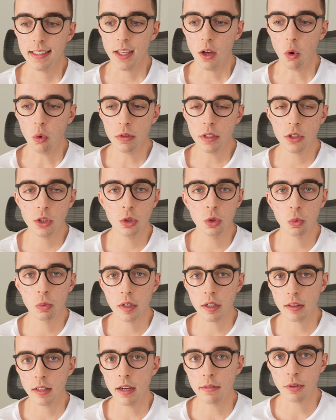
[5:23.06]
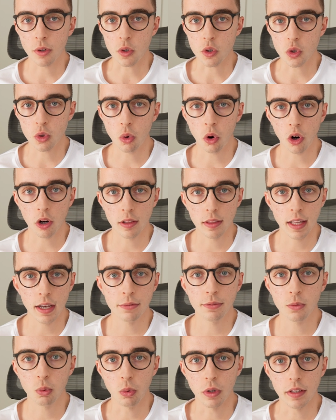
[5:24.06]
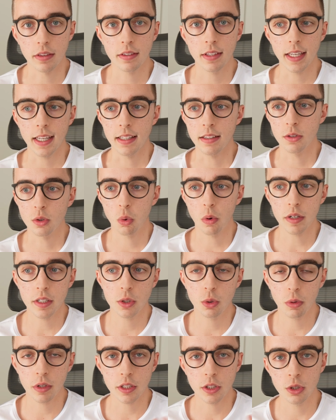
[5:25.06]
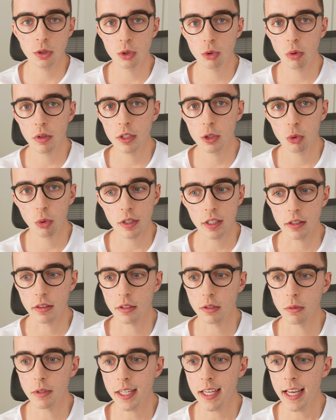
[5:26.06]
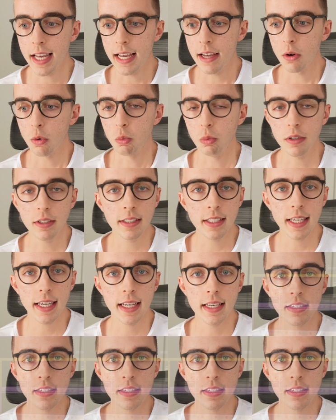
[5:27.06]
the only two real levers you are left with in 2022, 2023 really